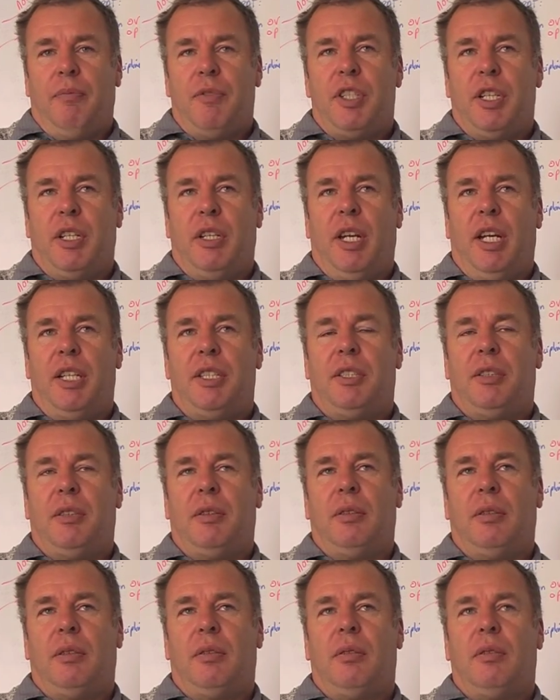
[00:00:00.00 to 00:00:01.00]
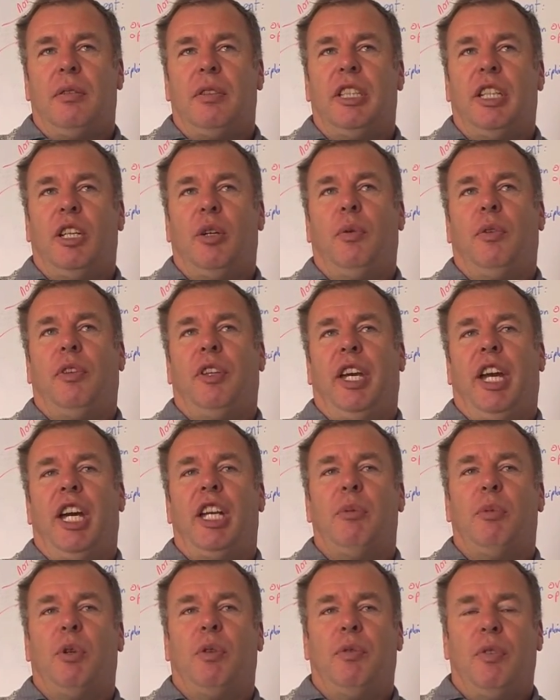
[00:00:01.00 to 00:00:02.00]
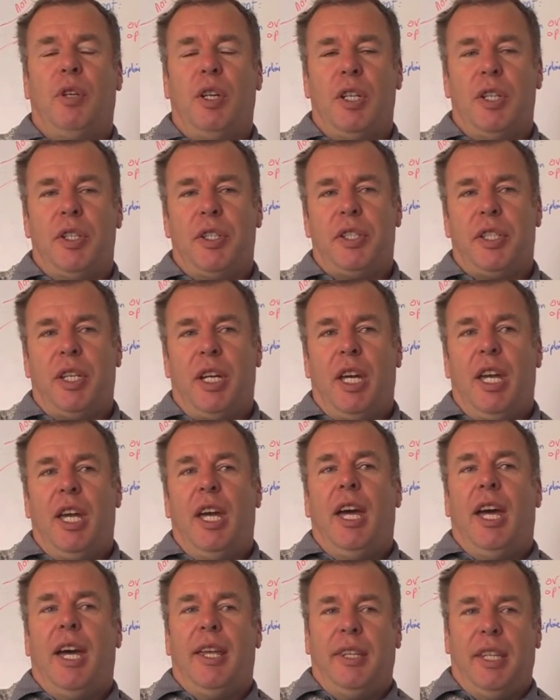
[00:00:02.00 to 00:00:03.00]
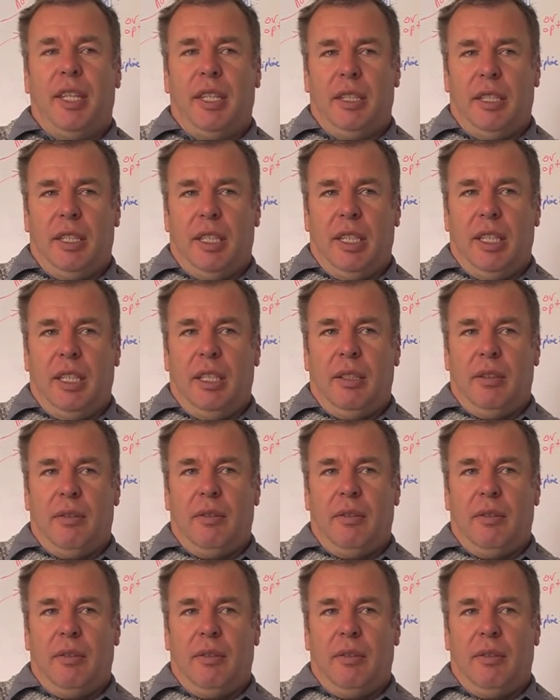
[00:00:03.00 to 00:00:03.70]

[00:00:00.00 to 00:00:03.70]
So you had to deal with the animal first and then the